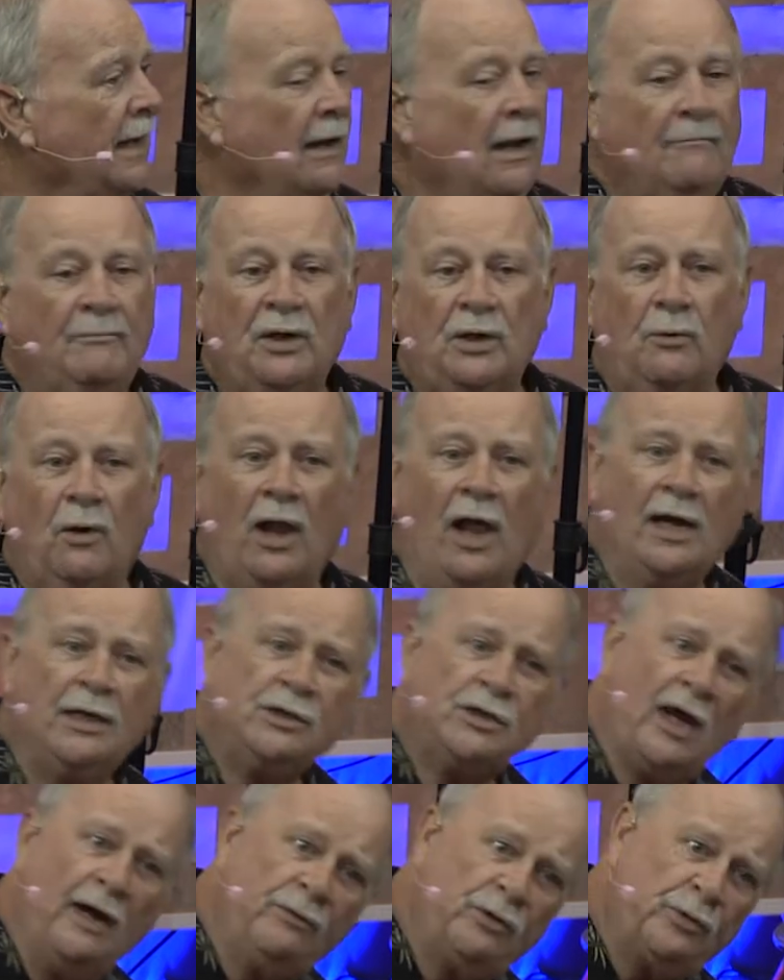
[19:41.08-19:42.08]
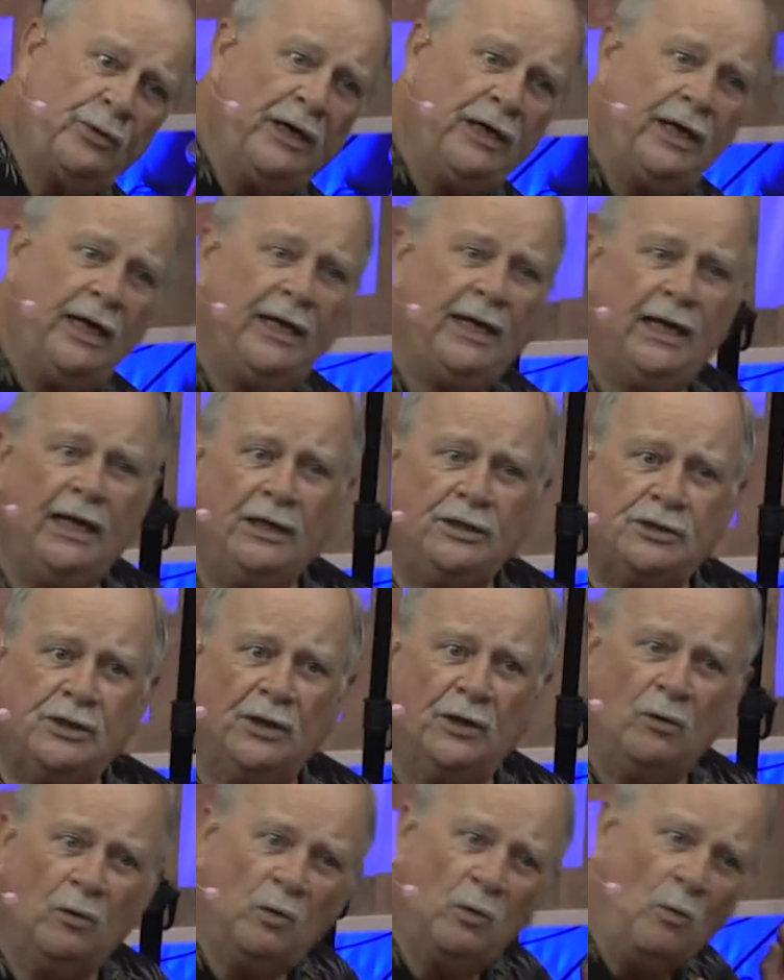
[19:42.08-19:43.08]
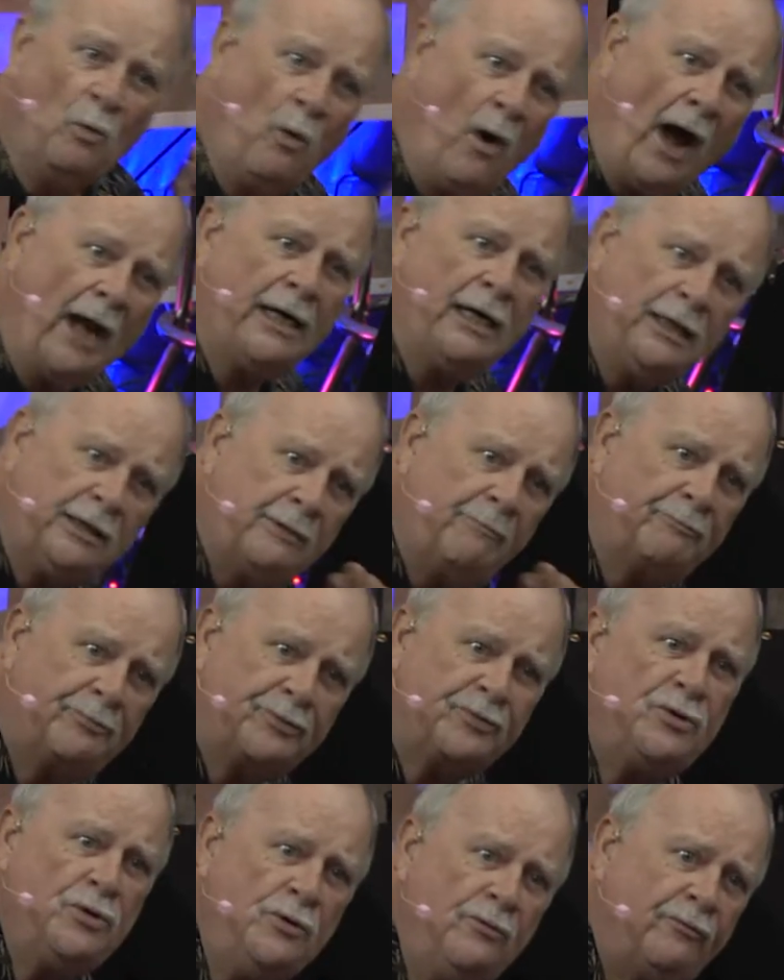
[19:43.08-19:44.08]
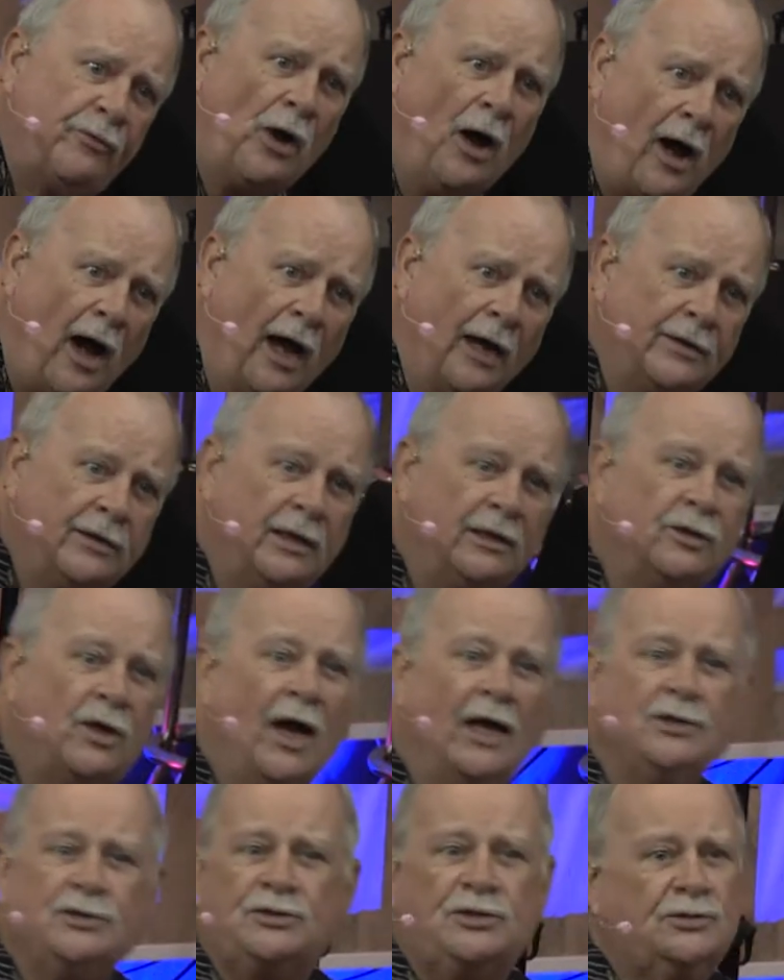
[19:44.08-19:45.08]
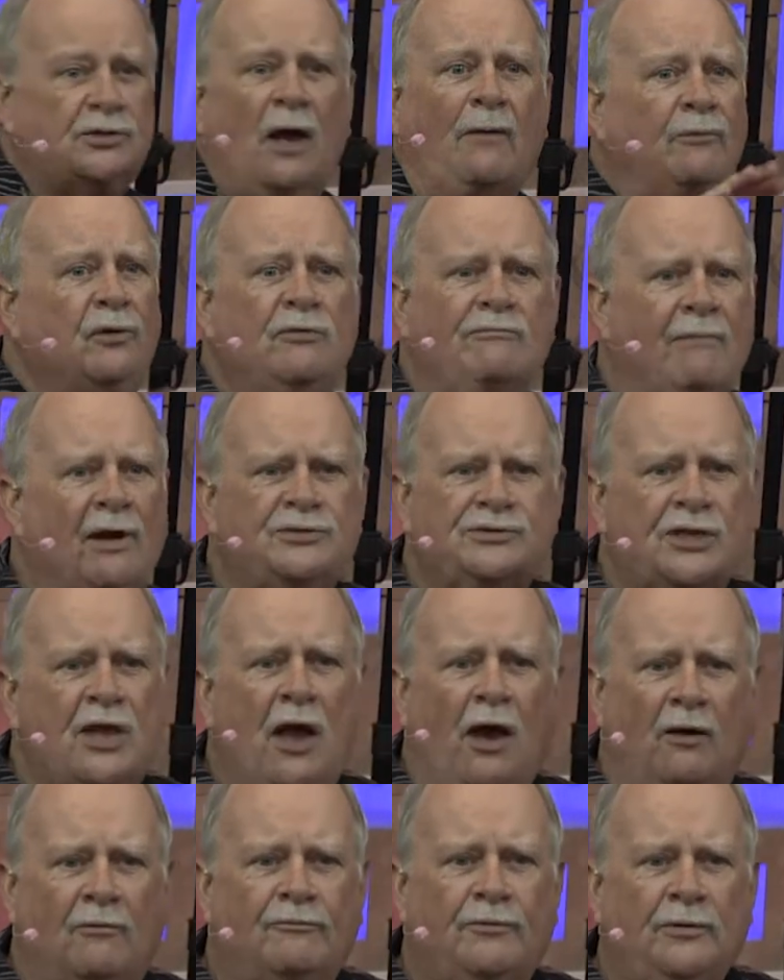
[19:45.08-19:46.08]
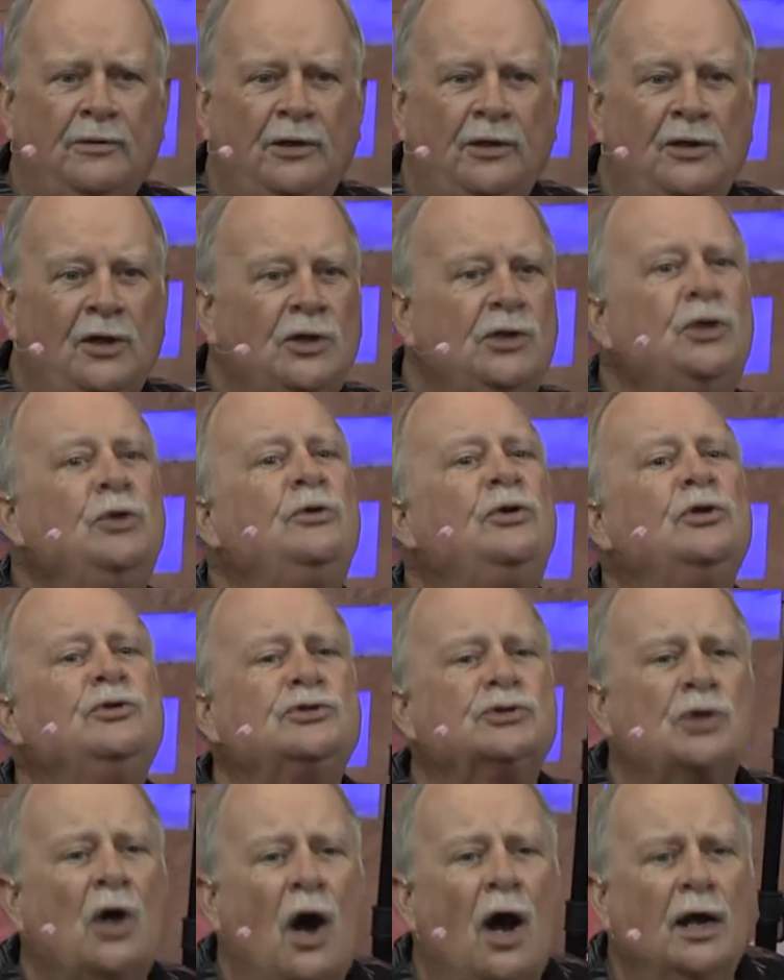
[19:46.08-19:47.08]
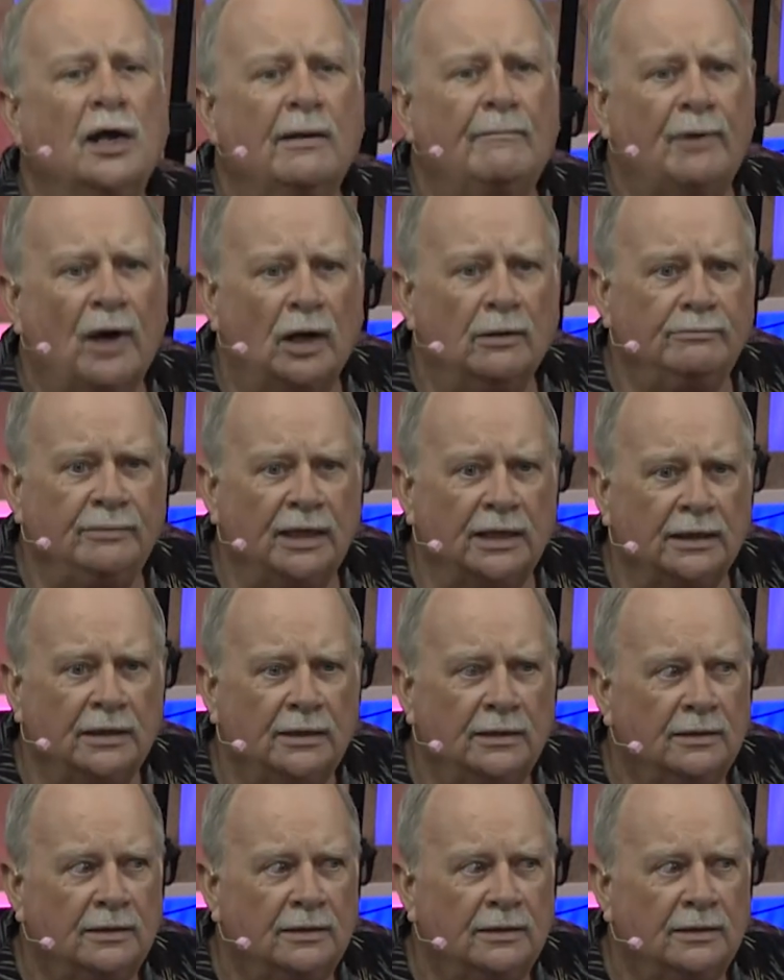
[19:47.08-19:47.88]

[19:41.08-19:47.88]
But a lot of times we get into wanting to prove God, and God says, I'll prove myself. You just talk about me.